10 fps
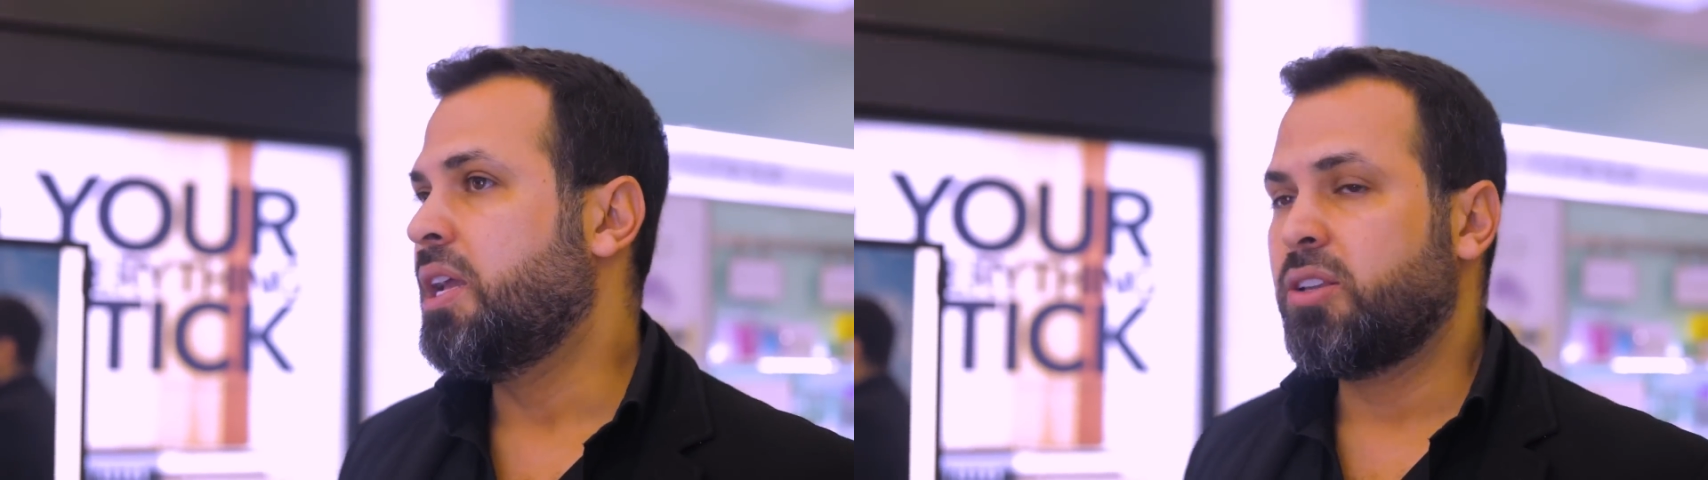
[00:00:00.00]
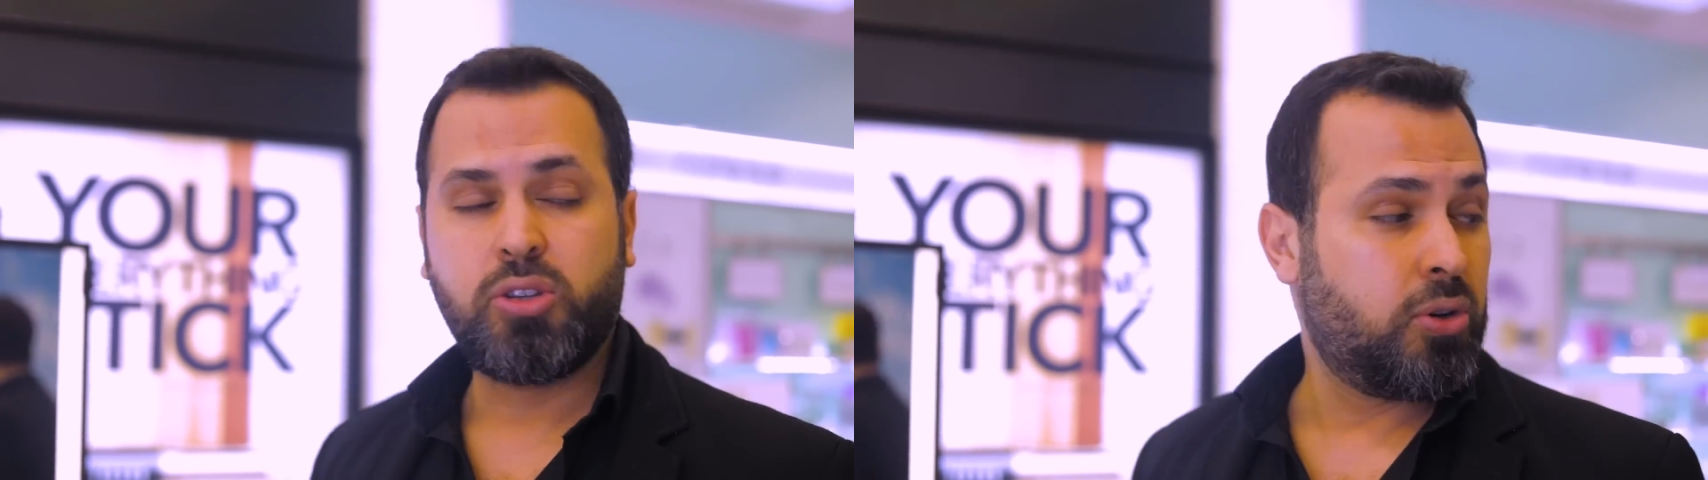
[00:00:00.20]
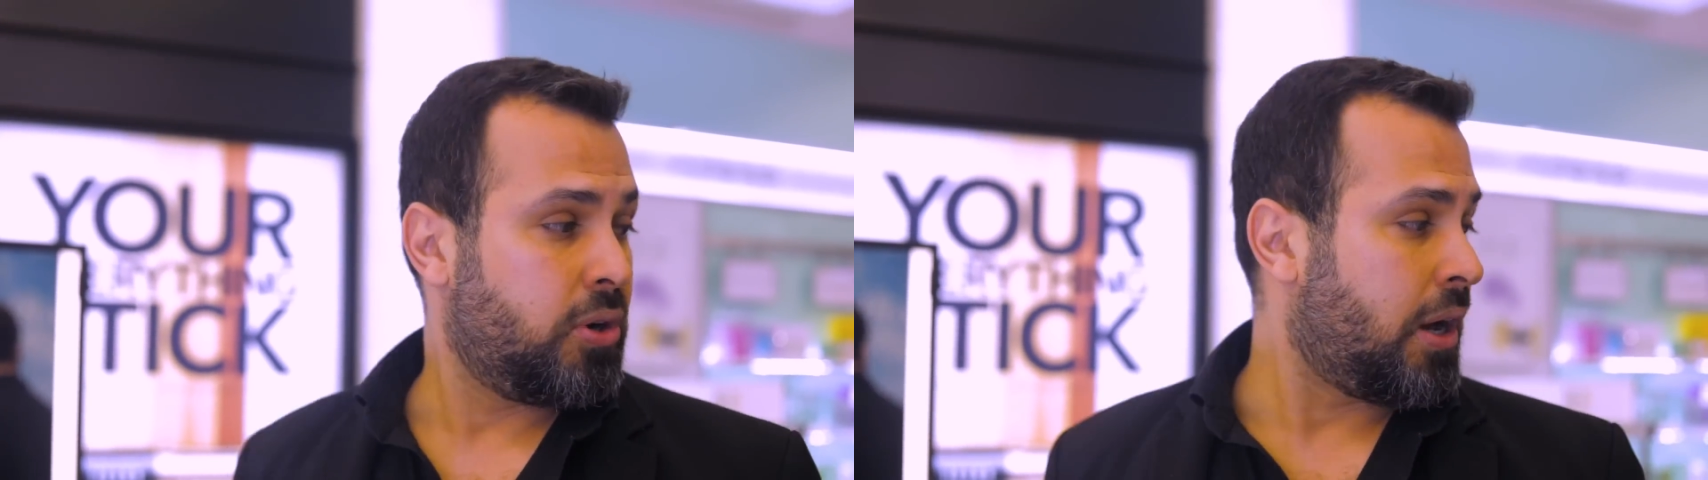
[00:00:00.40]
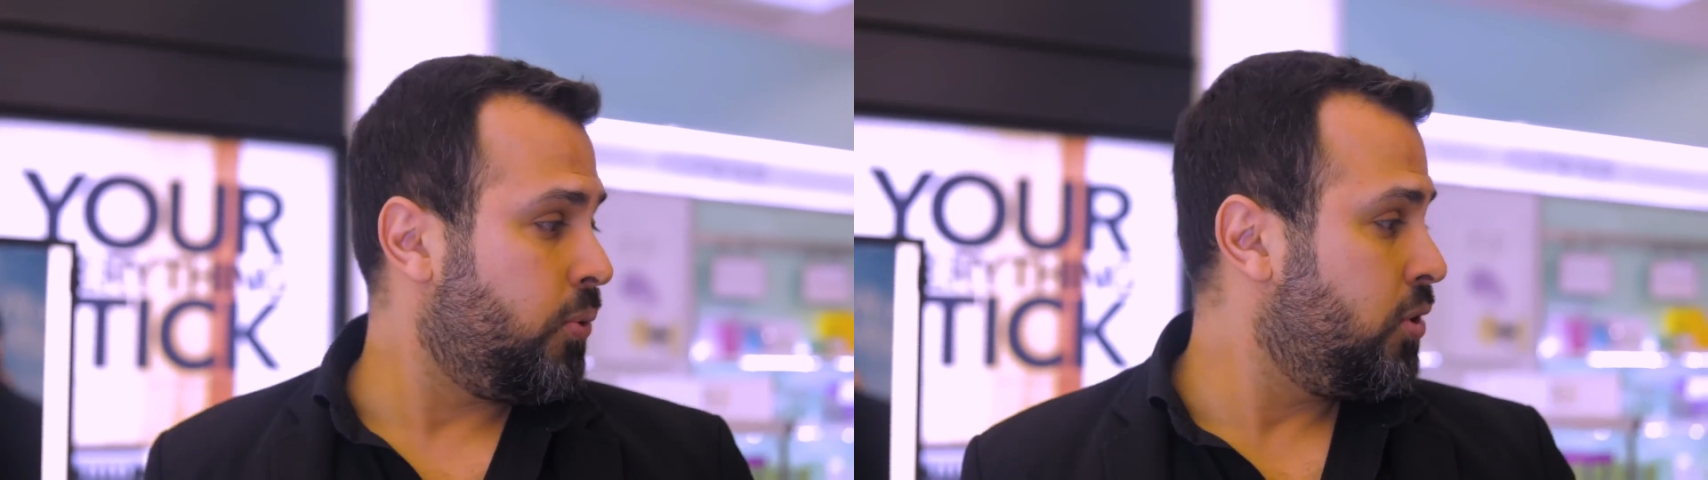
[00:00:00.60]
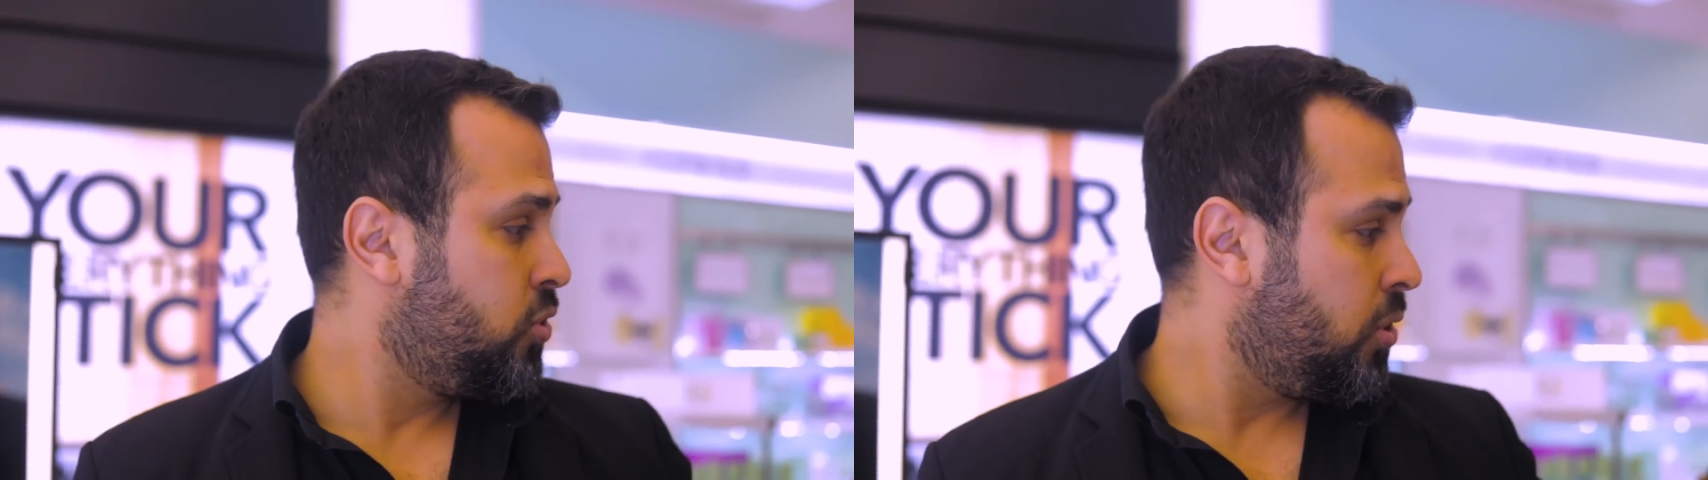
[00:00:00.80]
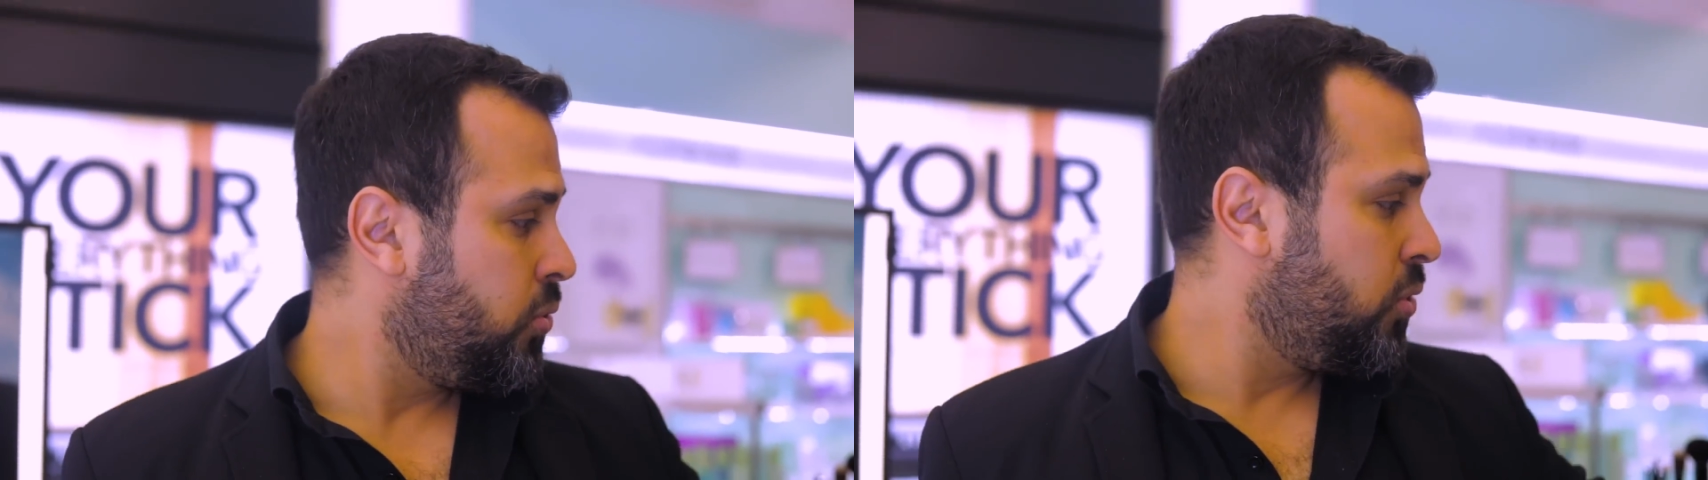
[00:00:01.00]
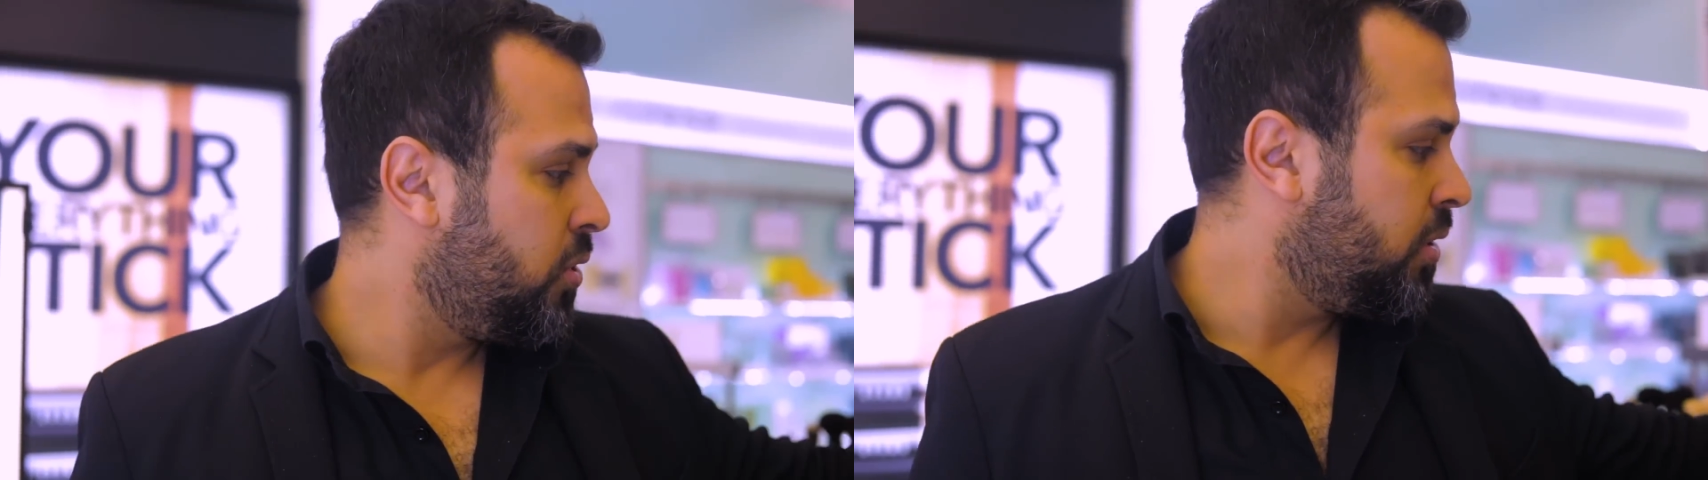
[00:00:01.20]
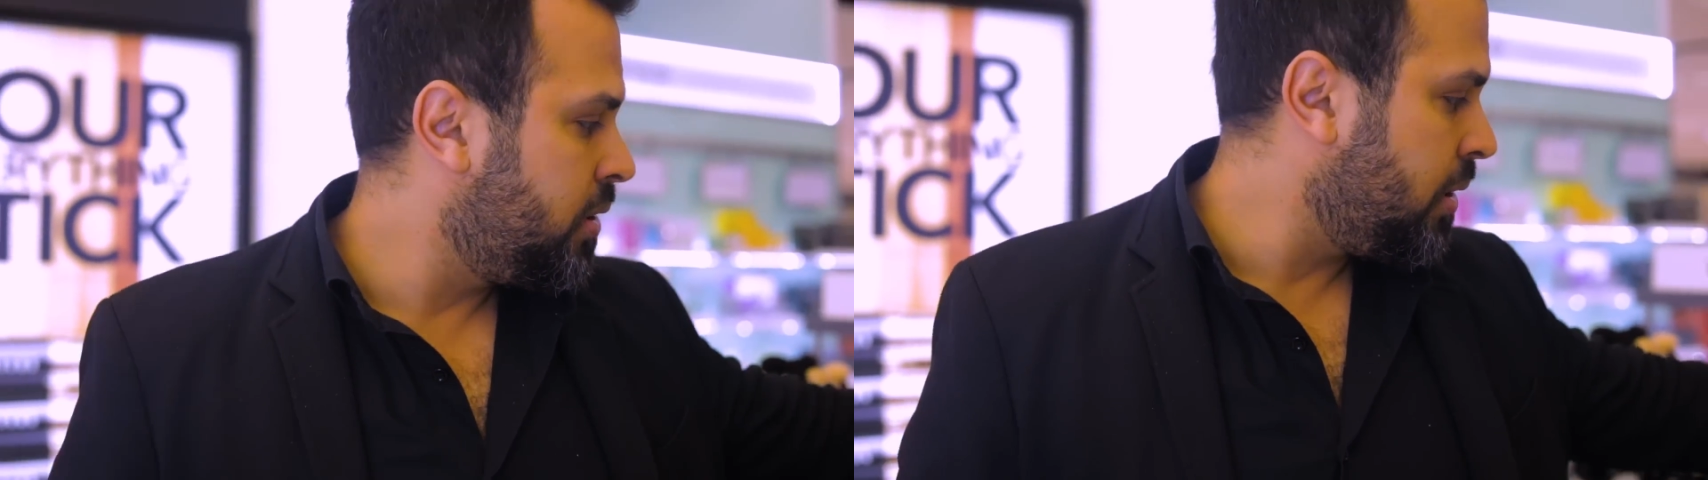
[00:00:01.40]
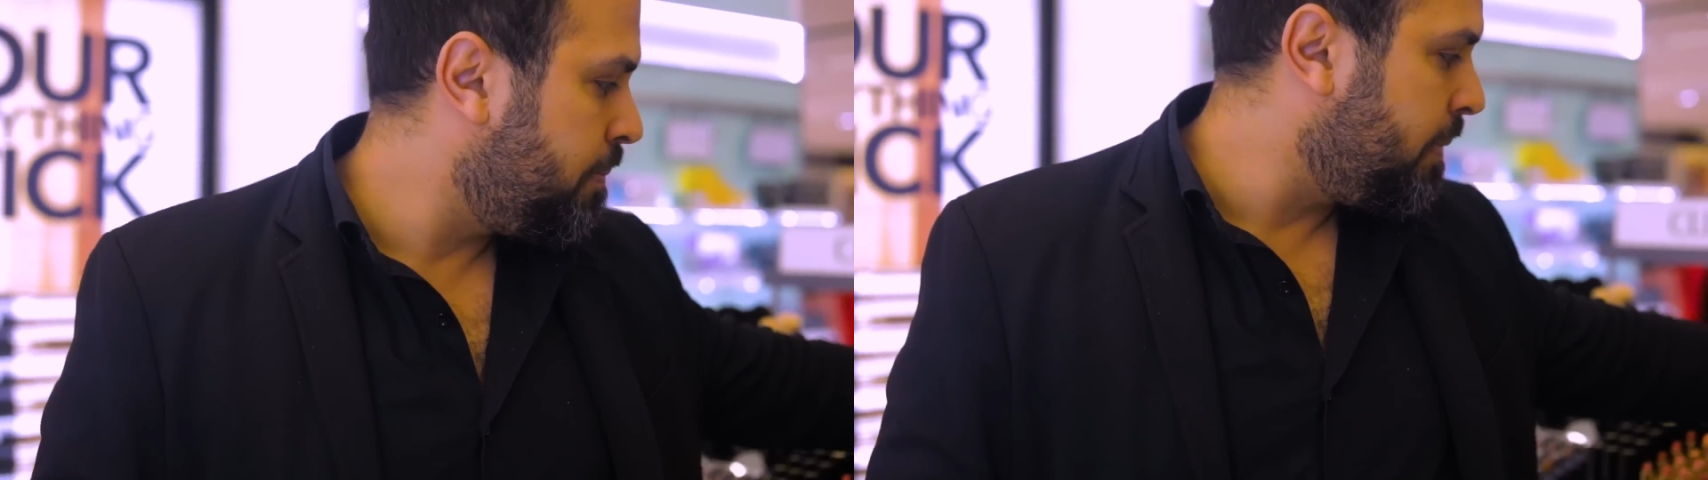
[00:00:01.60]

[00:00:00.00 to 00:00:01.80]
so I will show you the